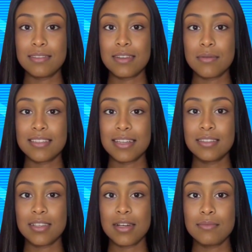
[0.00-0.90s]
Committee
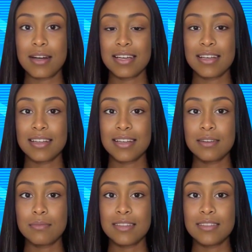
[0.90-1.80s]
Chair Meg Hillier
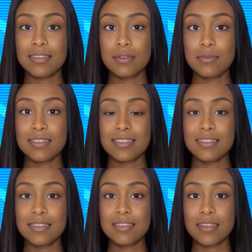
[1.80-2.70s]
lamented the
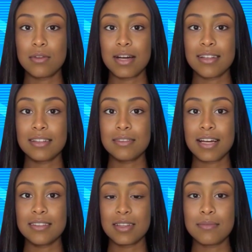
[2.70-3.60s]
persistent decline in
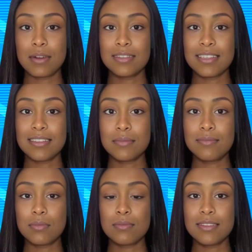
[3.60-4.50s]
HMRC's
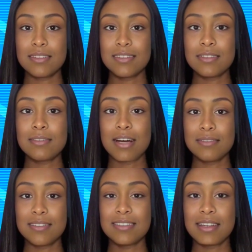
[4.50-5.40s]
performance,
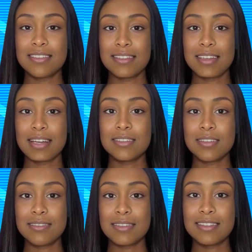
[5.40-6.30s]
emphasizing the
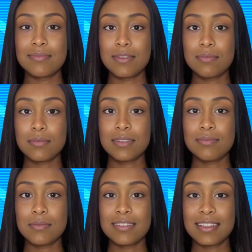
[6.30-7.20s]
urgent need for
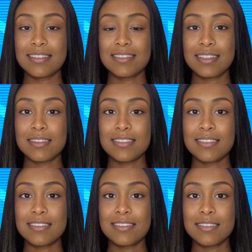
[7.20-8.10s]
improvement in its
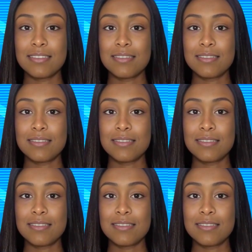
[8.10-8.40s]
services.